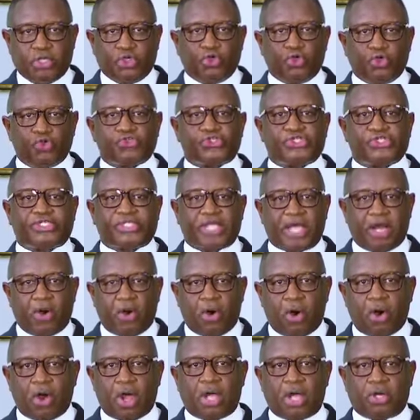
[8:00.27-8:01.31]
use
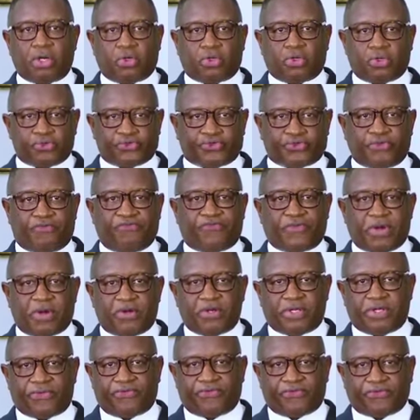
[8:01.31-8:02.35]
terror and gruesome
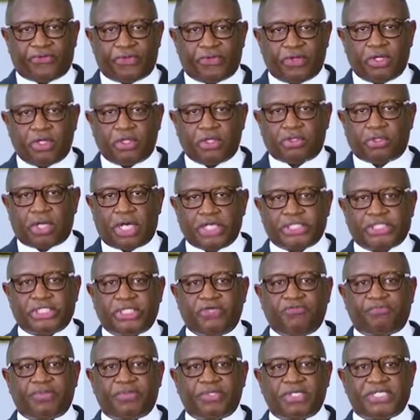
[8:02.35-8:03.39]
violence to
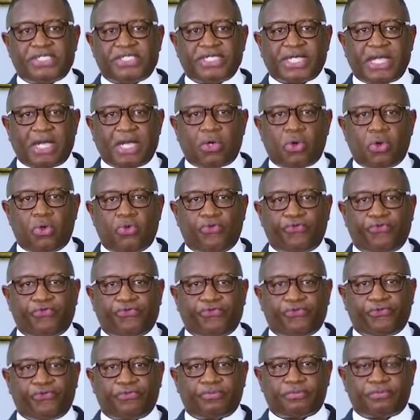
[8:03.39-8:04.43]
achieve political
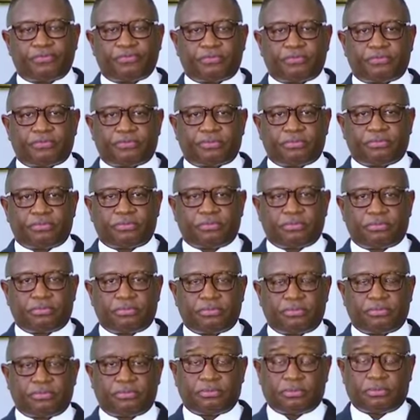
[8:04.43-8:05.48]
goals.
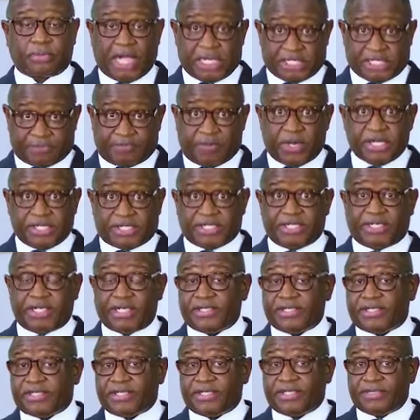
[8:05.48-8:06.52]
As
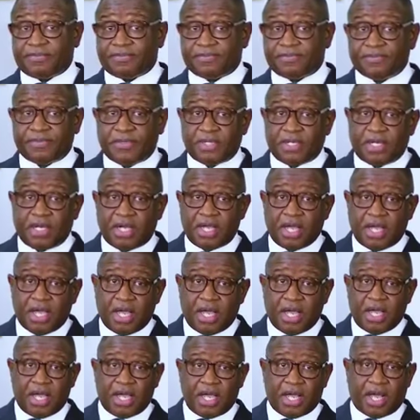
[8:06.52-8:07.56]
president,
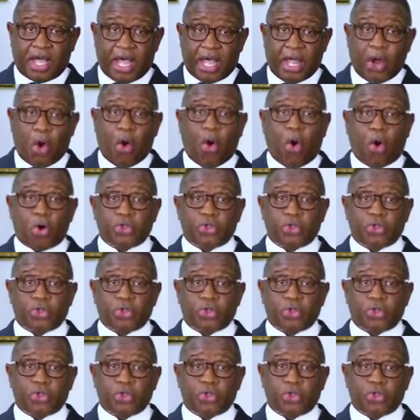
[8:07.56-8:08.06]
I